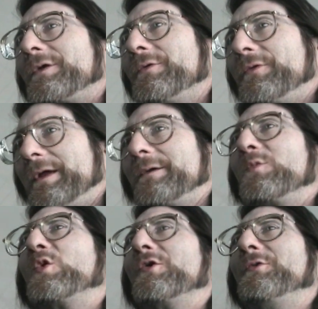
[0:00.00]
those damn
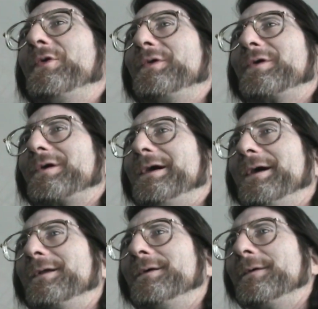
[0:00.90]
words in your
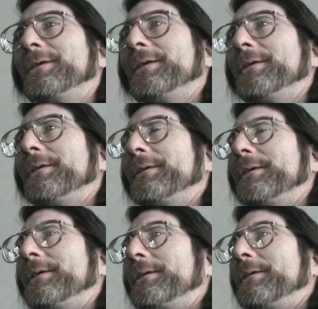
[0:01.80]
head.
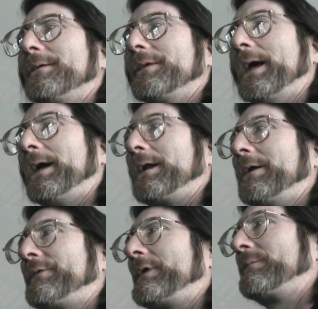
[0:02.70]
That isn't